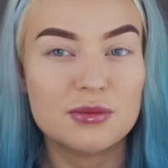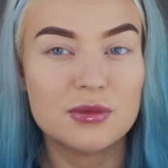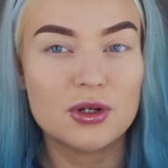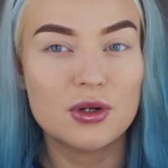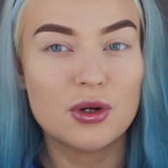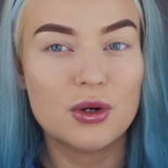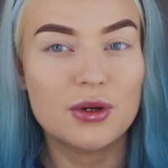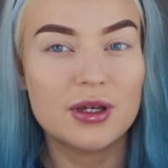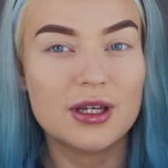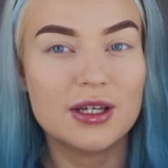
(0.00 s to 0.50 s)
I'm
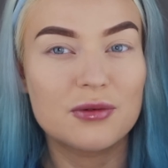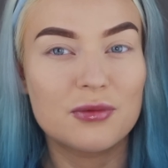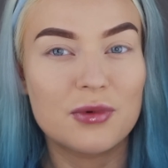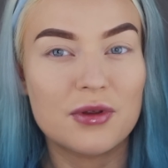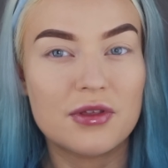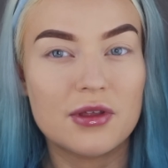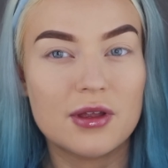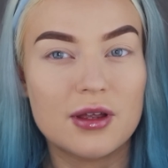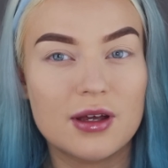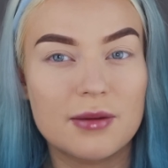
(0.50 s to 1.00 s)
gonna go in
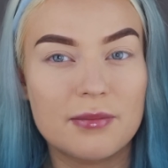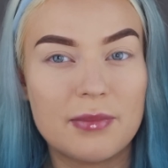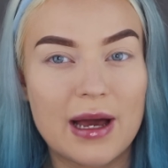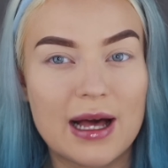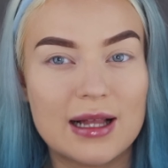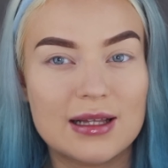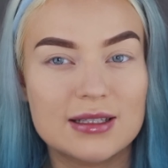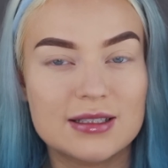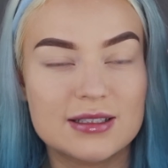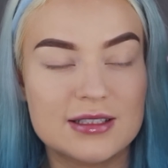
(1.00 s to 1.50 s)
with the
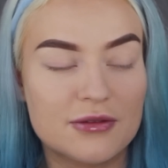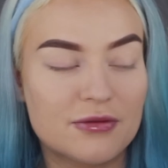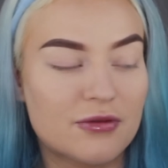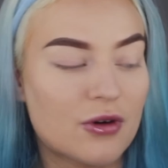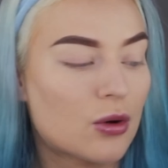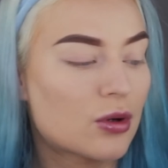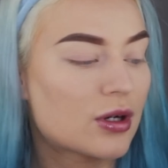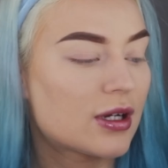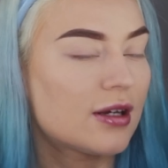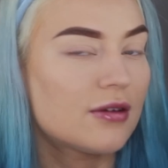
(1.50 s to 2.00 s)
palette
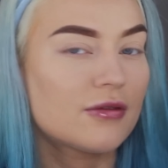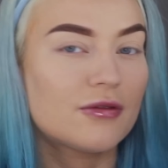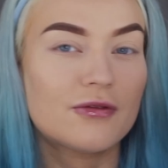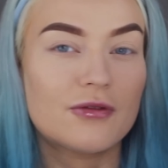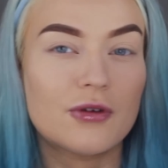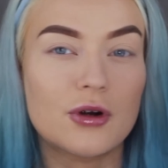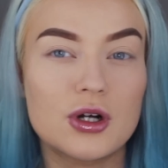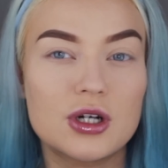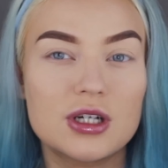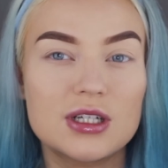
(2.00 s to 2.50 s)
Devoted
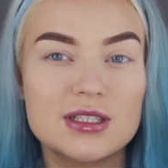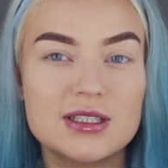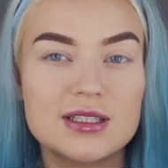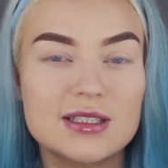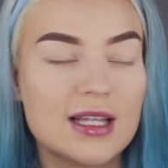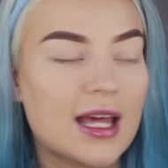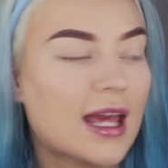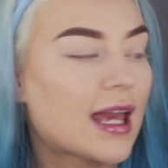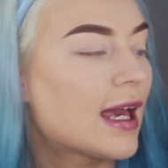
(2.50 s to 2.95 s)
first,